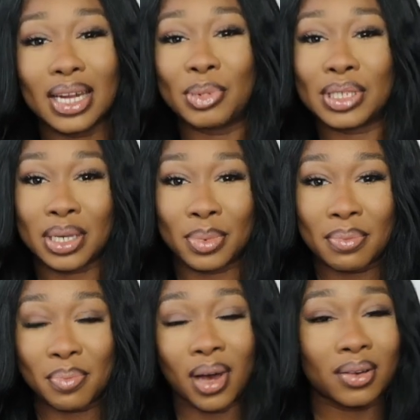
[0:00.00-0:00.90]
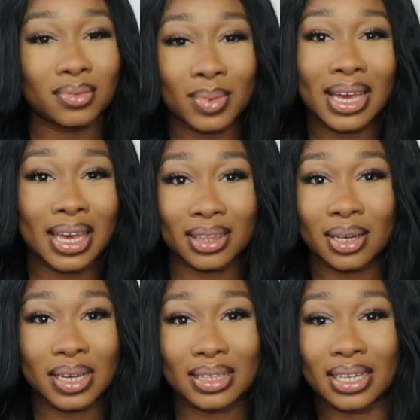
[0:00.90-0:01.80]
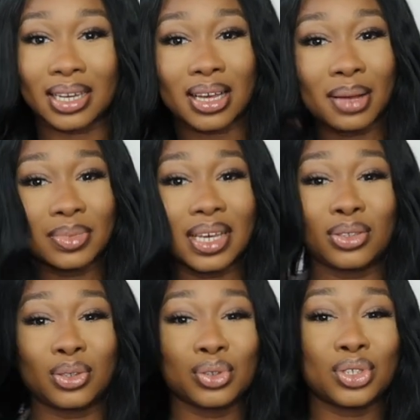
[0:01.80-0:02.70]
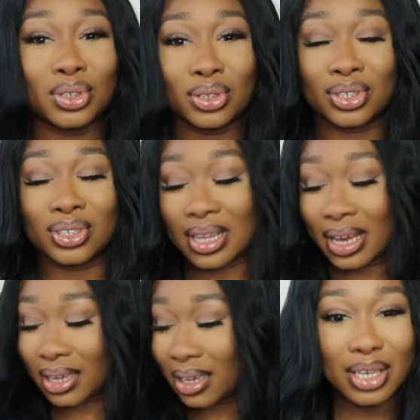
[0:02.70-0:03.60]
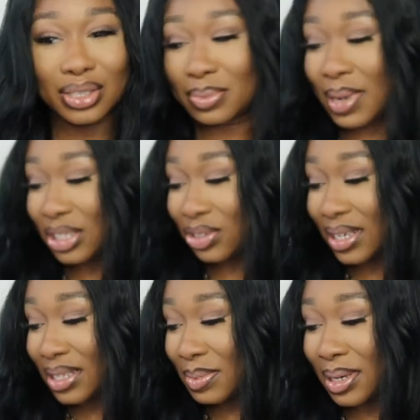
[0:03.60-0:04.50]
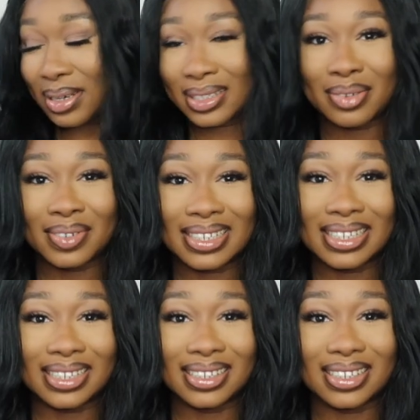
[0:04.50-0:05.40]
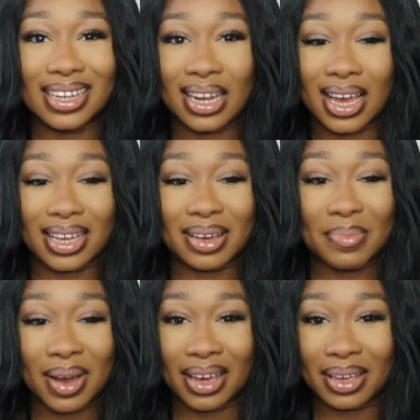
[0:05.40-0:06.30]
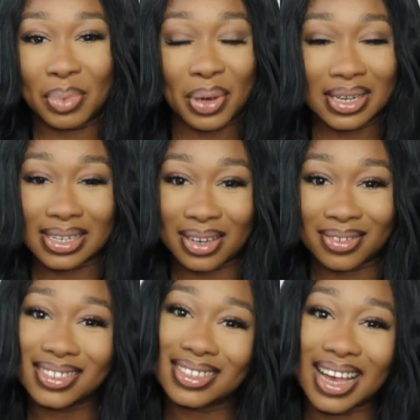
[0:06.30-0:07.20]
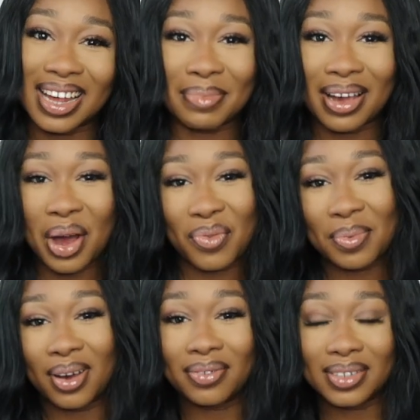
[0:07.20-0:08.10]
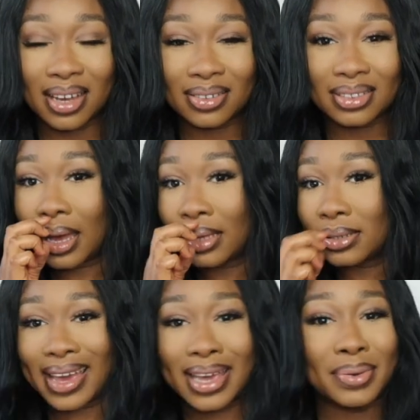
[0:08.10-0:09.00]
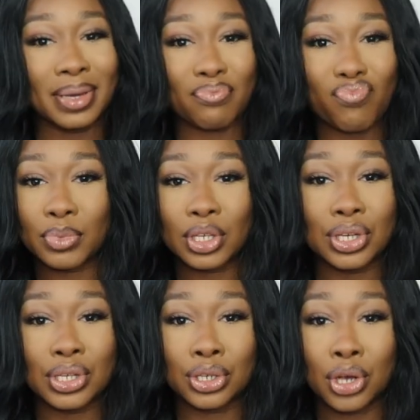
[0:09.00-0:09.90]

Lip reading: predicament, but when I get there, I'll get there. I'm sort of just like, it's just my strain to me, because I really like my ponytails and my half up, half down, and I can do it, which is a